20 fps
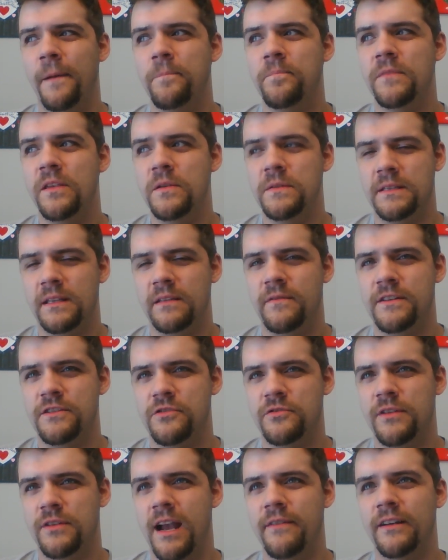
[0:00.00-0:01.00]
using the
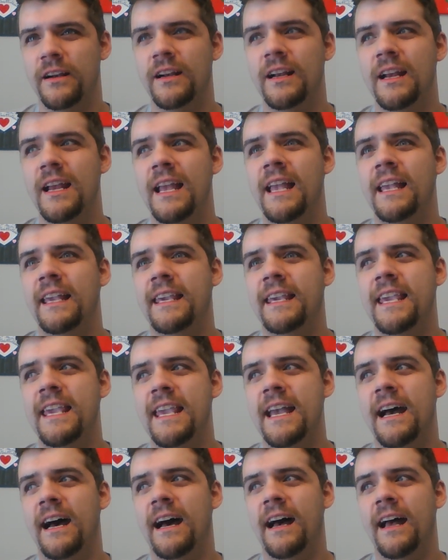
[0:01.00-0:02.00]
vision driver, he
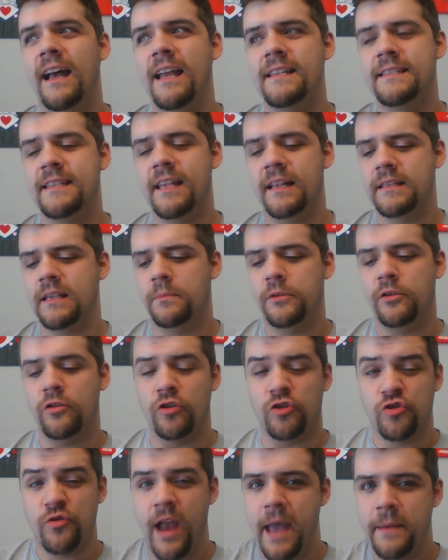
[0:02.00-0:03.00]
sets up little
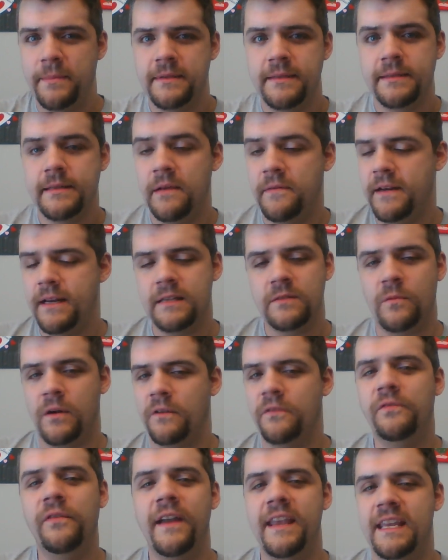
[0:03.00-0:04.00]
traps and stuff. He doesn't
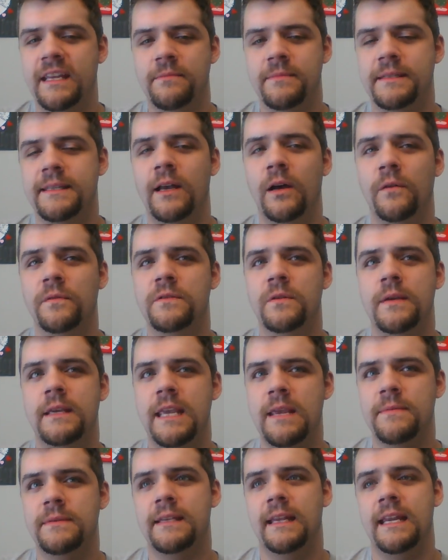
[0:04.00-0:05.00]
want to fight himself, so he
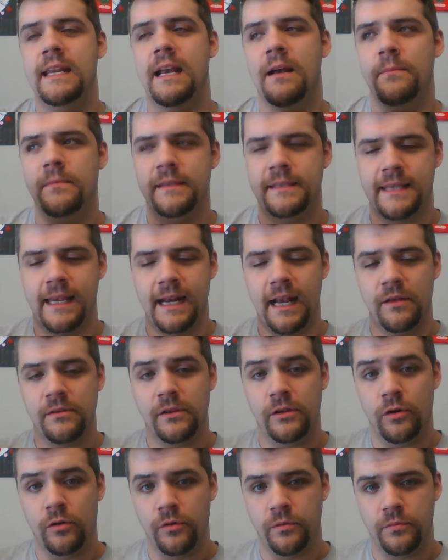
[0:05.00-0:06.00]
keeps sending out the
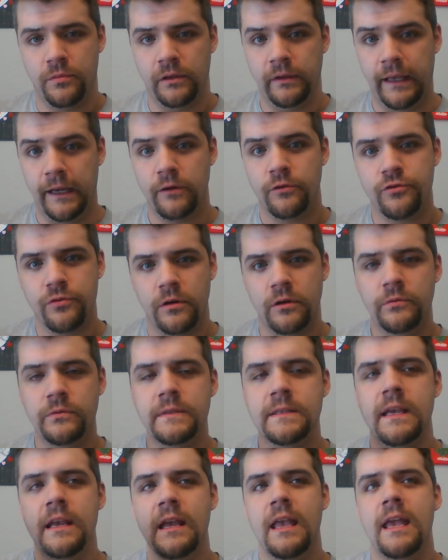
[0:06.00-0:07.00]
little glare
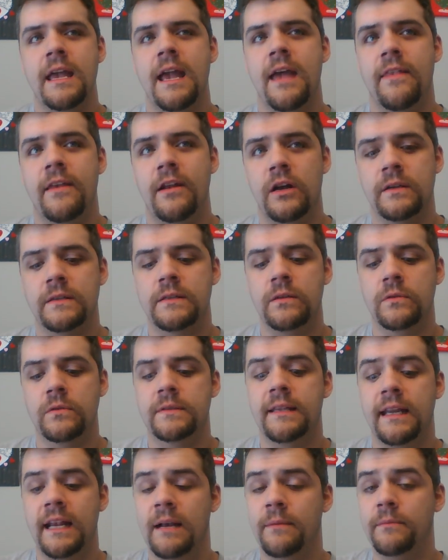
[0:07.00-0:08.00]
drones, and then also
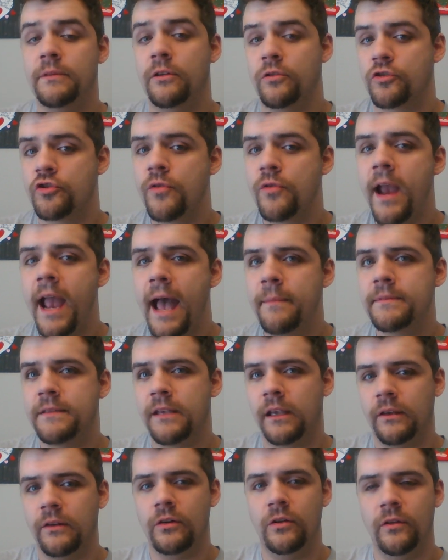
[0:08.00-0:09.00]
sending up little traps,
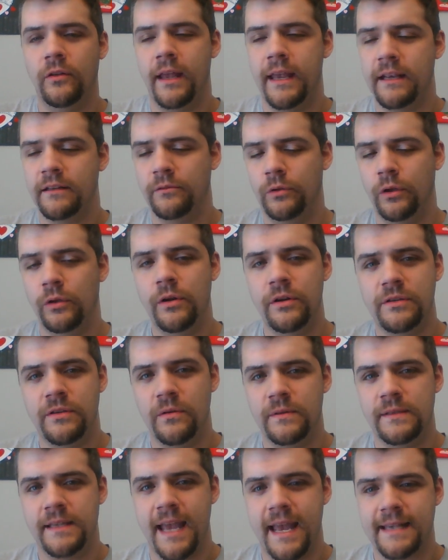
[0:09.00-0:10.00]
like little like Looney
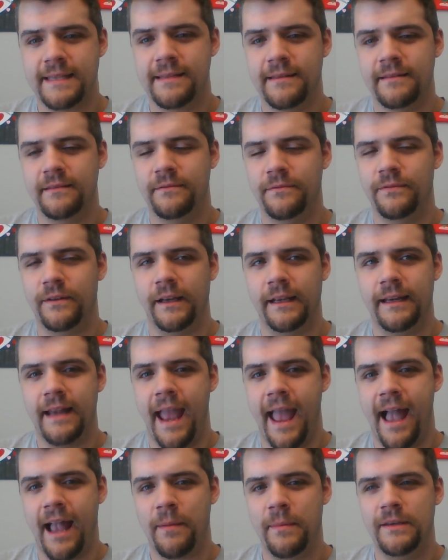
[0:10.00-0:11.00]
Tunes ass fucking
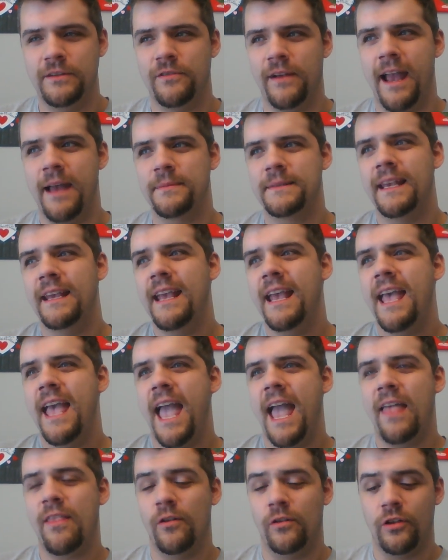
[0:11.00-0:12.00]
Acme traps,
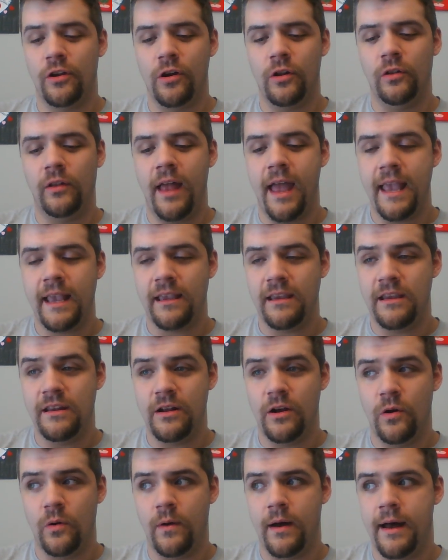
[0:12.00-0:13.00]
and they're little like, you
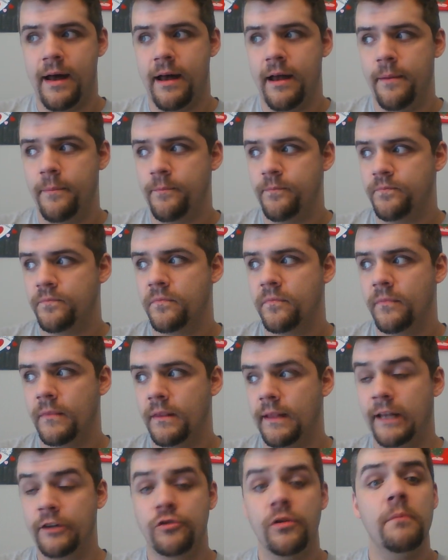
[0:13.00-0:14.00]
know,
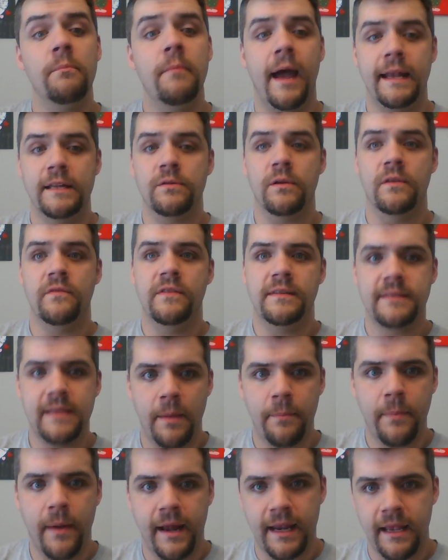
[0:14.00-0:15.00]
like trip mines where if you
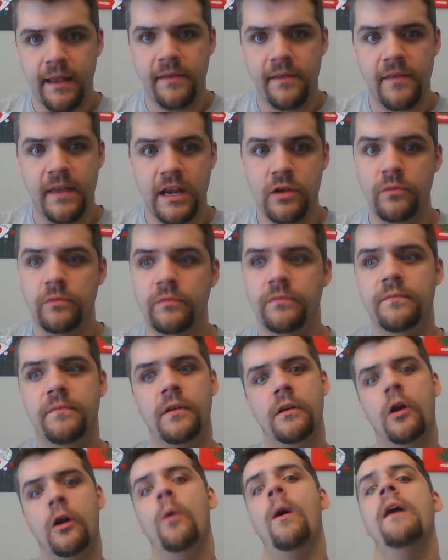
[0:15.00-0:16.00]
step on it and then you
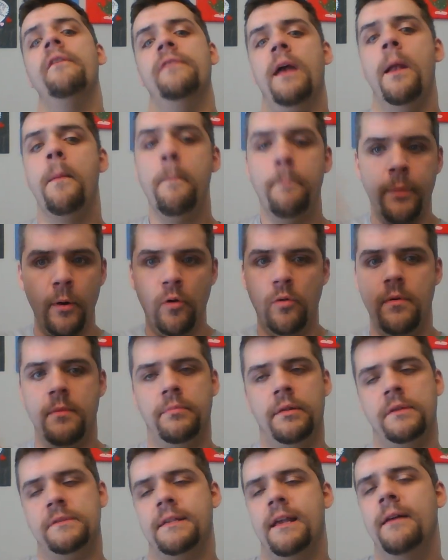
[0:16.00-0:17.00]
go off it, boom, it
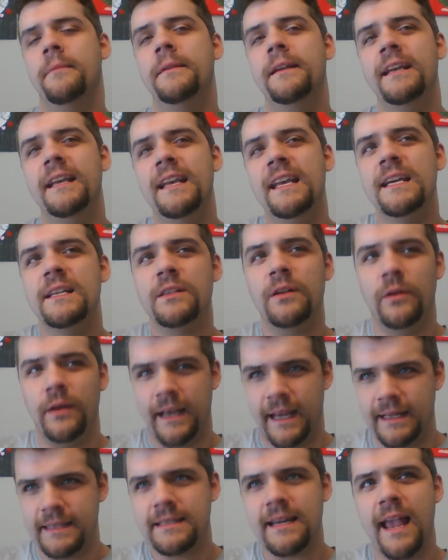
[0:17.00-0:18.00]
blows up. So it
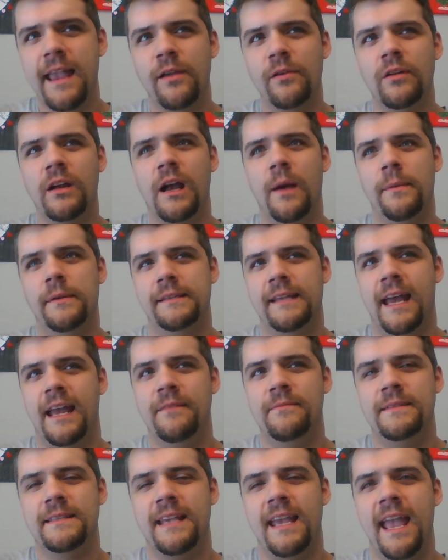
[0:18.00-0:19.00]
gets Tycoon a couple
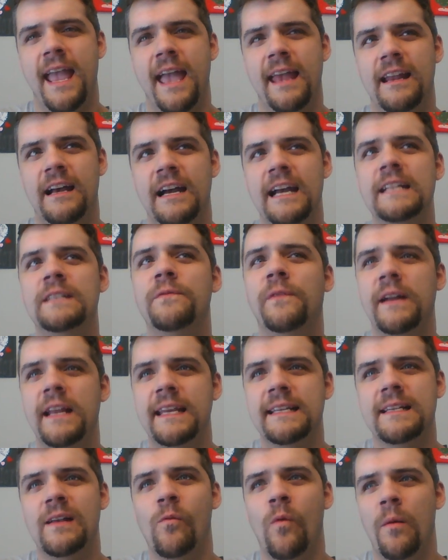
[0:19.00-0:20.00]
times, and it's funny
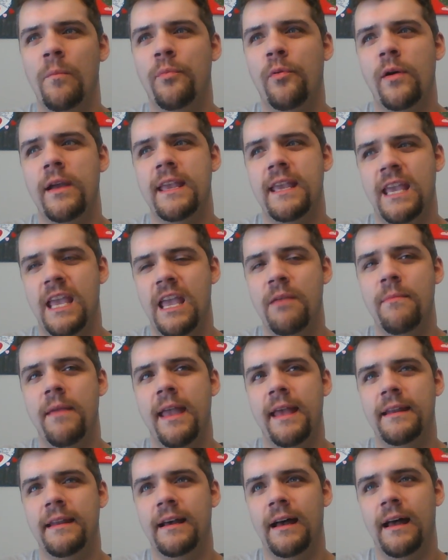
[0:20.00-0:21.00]
because at one point him and